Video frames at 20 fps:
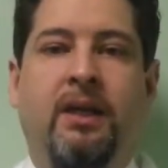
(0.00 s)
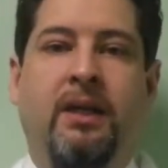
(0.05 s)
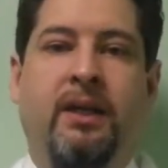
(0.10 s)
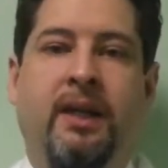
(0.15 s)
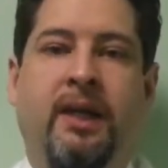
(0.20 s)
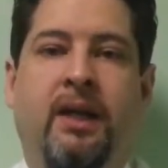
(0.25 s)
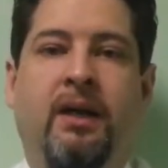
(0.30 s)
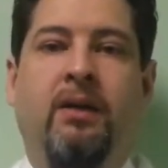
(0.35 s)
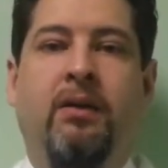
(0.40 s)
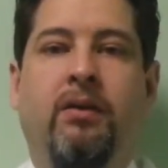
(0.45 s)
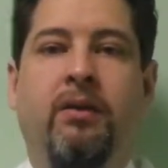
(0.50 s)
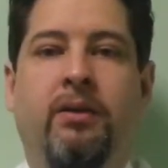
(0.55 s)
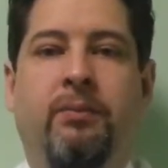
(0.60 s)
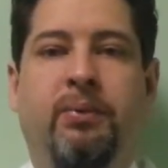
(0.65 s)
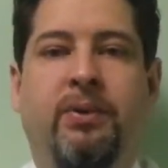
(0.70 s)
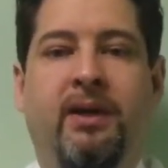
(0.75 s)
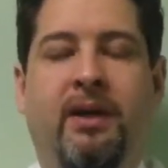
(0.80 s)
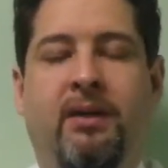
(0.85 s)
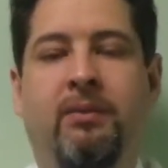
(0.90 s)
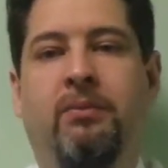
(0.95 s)
Now, the
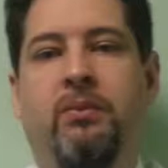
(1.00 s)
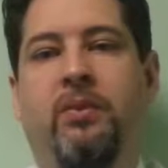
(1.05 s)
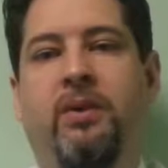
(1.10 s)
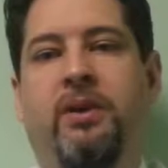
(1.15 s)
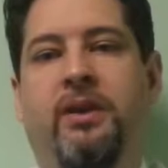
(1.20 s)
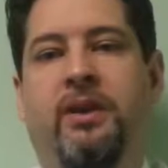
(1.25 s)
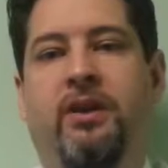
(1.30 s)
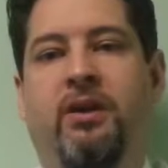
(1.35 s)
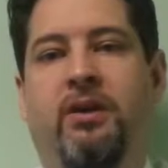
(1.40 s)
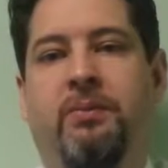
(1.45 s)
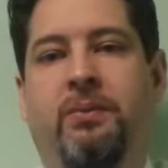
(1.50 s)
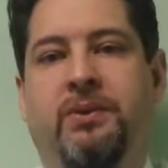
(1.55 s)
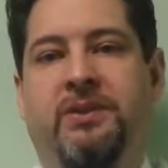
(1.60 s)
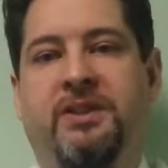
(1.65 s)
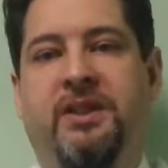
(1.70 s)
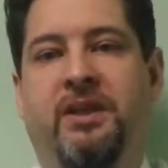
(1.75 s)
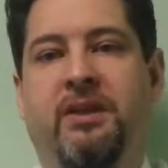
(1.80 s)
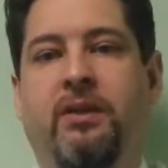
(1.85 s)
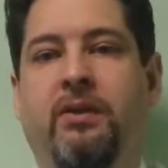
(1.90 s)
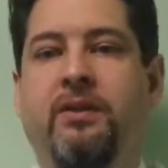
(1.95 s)
problem with carpal
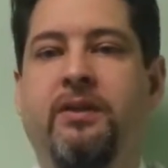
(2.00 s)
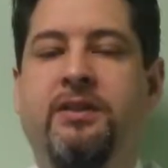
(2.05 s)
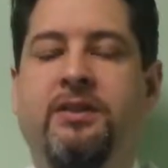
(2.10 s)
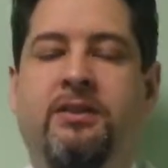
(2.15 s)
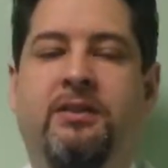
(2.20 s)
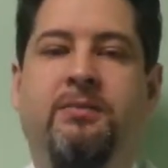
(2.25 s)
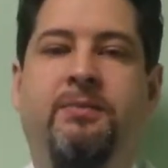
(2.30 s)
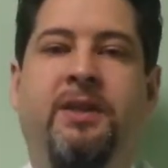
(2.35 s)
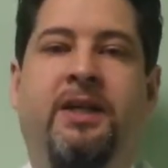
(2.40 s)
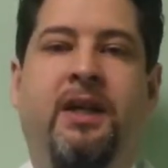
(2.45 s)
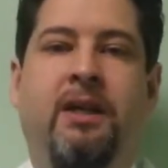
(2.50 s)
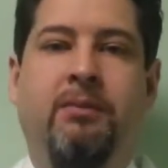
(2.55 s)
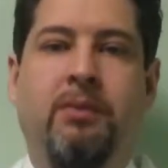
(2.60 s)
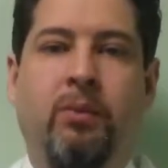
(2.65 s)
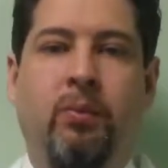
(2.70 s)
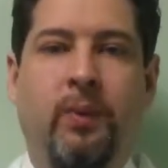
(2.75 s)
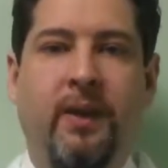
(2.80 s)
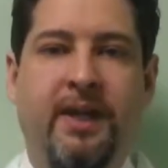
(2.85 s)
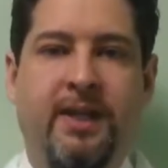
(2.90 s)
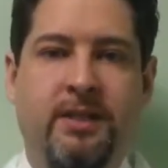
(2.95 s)
tunnel is it's become a
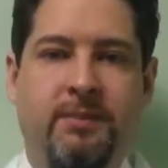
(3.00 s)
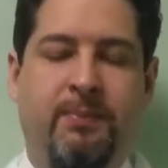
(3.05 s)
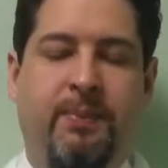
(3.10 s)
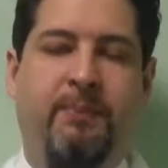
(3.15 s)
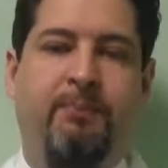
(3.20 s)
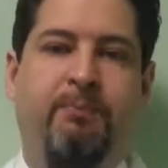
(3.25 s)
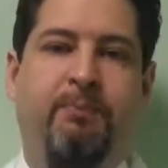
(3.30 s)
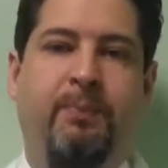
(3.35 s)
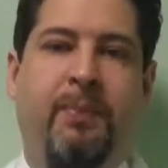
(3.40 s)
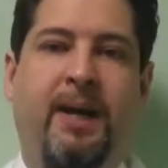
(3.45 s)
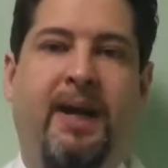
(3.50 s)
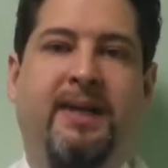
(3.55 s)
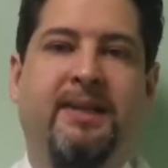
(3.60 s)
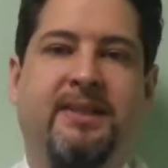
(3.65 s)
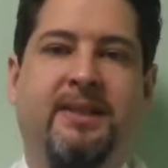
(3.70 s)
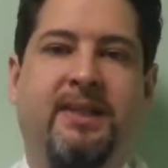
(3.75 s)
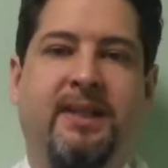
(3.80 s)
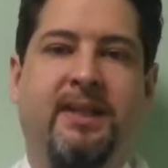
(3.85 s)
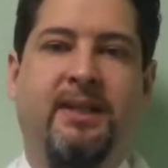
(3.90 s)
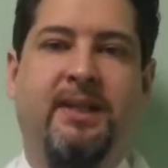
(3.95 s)

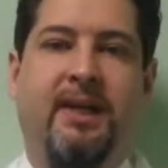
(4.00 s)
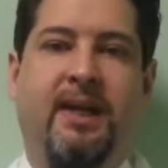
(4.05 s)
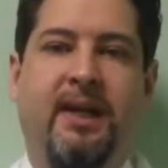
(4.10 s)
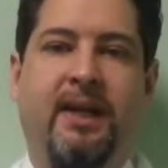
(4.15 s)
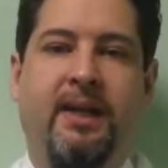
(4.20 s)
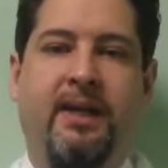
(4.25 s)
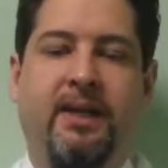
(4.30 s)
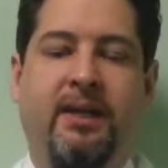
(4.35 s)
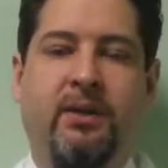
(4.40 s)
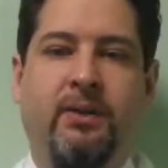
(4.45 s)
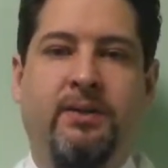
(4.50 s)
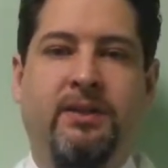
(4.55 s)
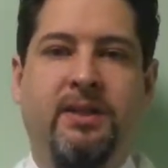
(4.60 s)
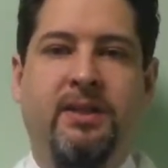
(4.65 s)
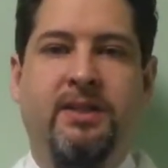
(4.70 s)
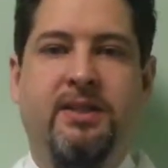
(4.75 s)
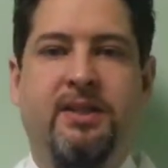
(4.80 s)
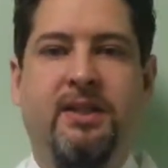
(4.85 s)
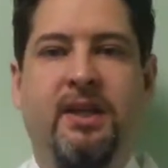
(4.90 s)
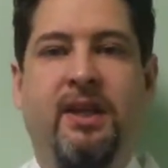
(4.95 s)
wastebasket
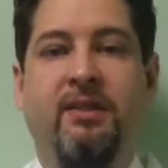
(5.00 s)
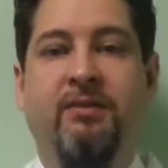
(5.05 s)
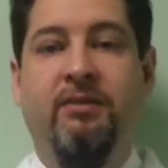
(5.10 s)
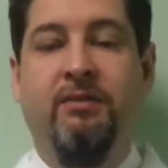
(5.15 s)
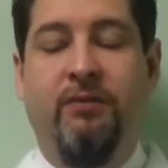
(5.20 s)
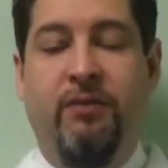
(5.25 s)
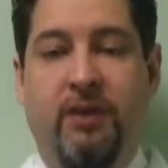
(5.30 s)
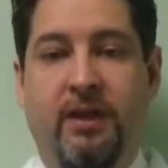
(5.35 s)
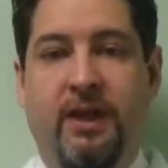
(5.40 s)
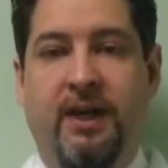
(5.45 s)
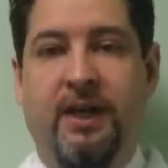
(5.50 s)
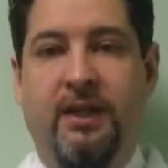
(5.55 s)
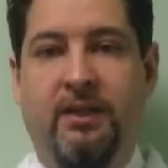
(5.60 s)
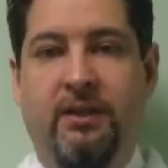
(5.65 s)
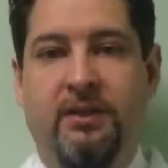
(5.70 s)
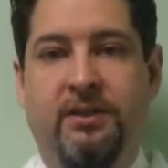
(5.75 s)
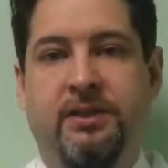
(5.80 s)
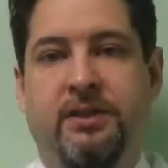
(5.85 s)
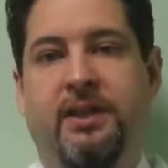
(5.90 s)
diagnosis, even for doctors.